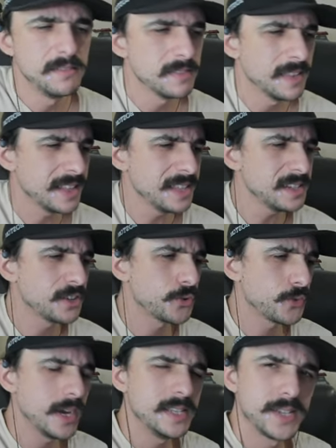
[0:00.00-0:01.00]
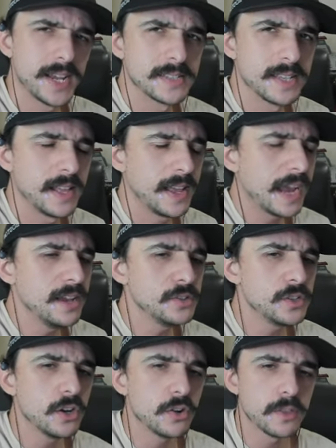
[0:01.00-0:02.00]
Like, that's a crazy ass thing. Like, I
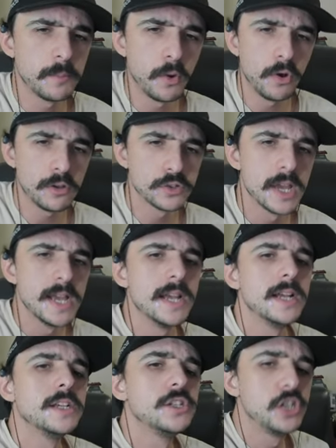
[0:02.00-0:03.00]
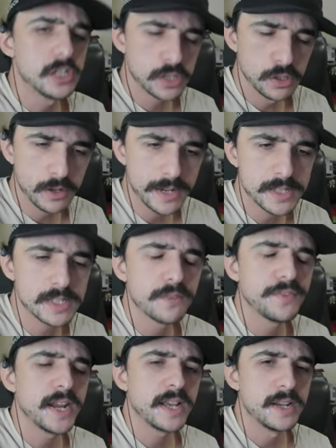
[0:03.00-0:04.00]
used to go to the malls just to look at
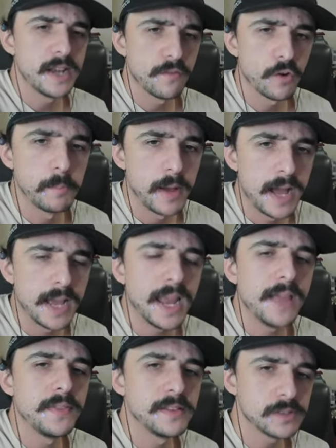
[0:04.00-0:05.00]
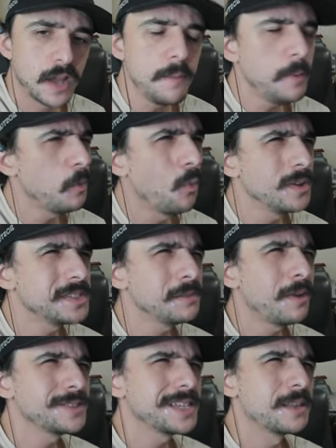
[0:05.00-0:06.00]
stuff that I could never buy. And then I remember one
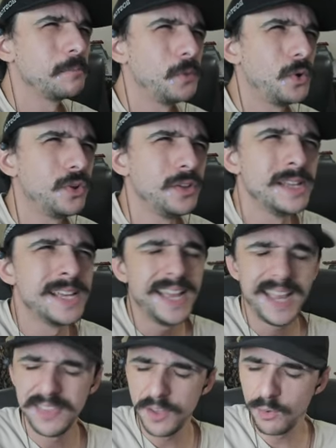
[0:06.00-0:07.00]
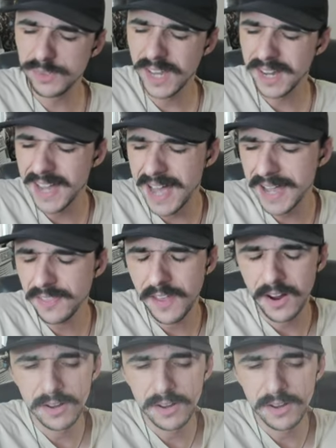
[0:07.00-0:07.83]
time I was at the mall and there was a guy there.